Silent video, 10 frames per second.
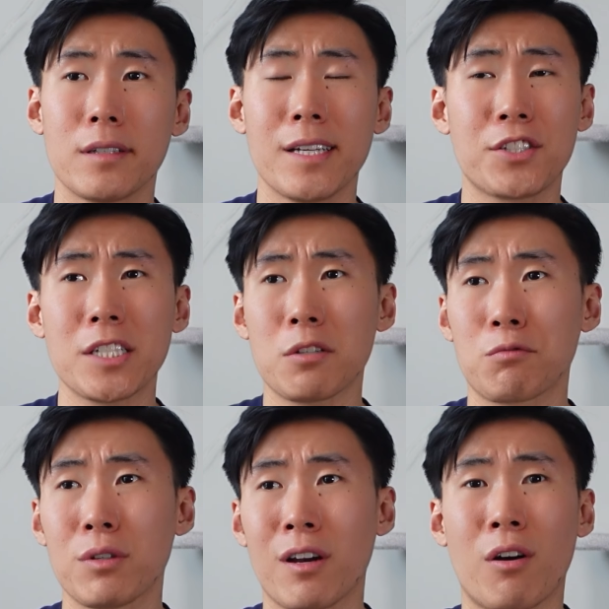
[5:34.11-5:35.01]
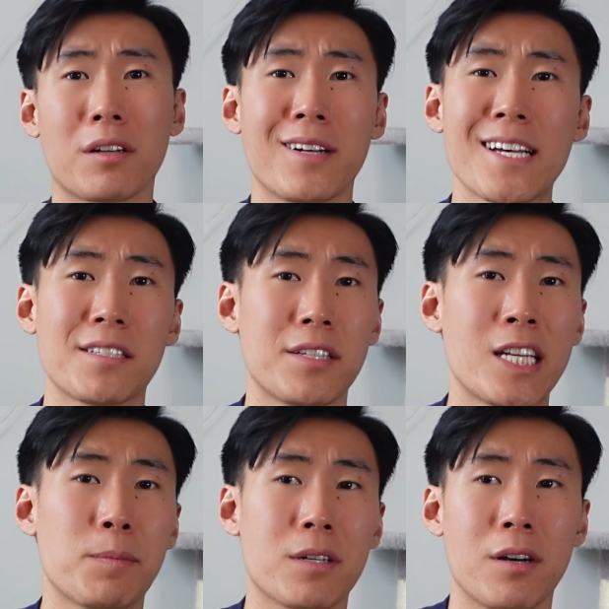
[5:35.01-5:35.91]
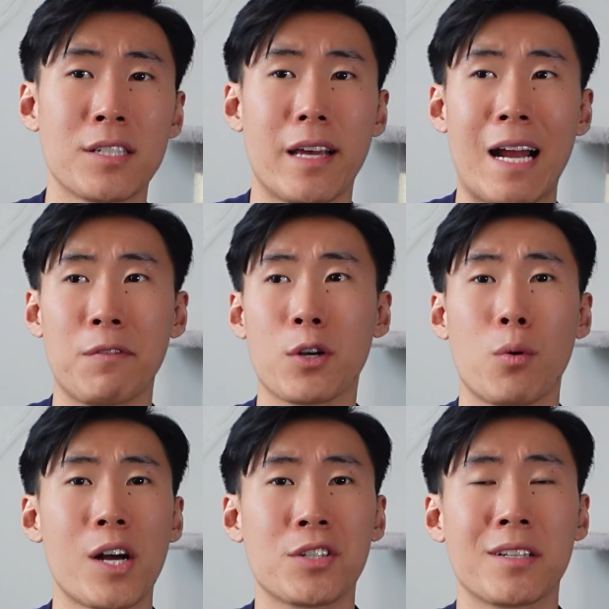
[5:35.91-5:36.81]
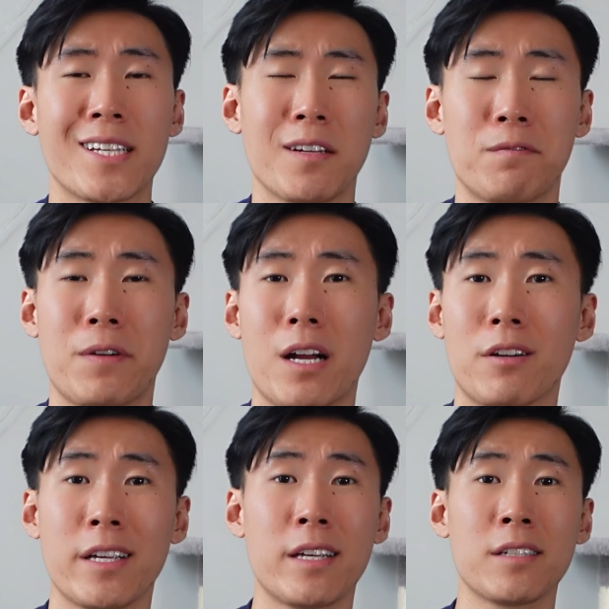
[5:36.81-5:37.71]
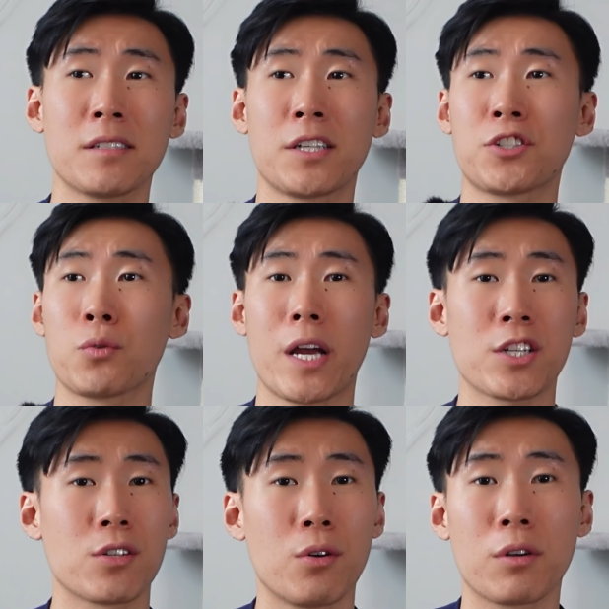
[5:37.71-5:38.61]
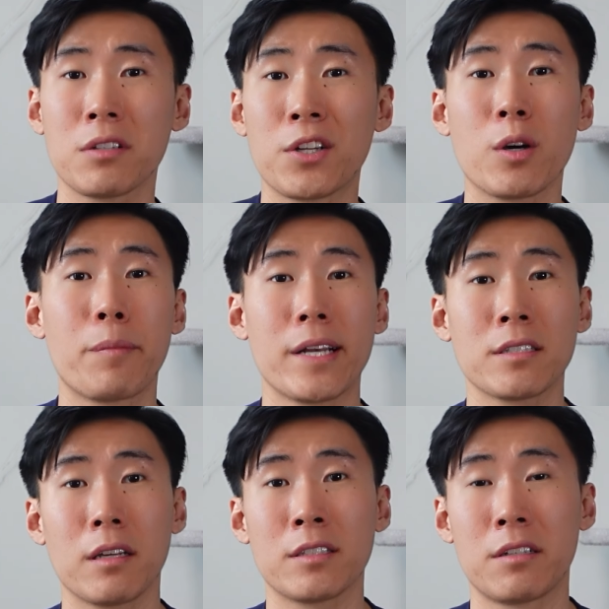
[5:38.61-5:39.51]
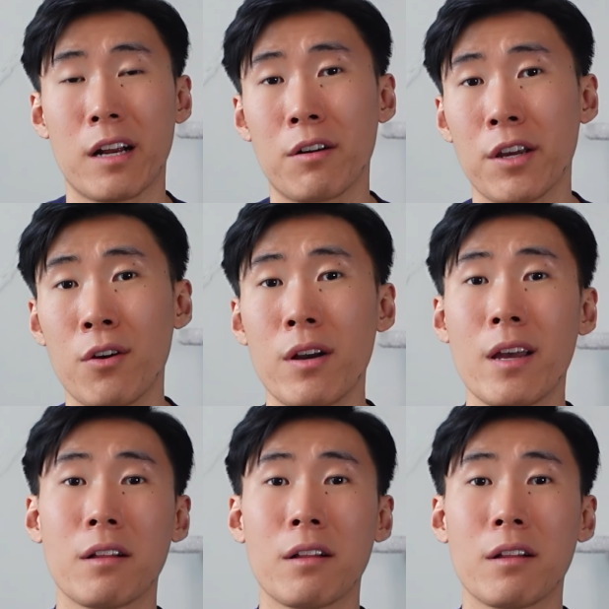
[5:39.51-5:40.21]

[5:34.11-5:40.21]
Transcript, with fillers: It's just a really hard class to teach because every question is a very situational, clinical-based scenario.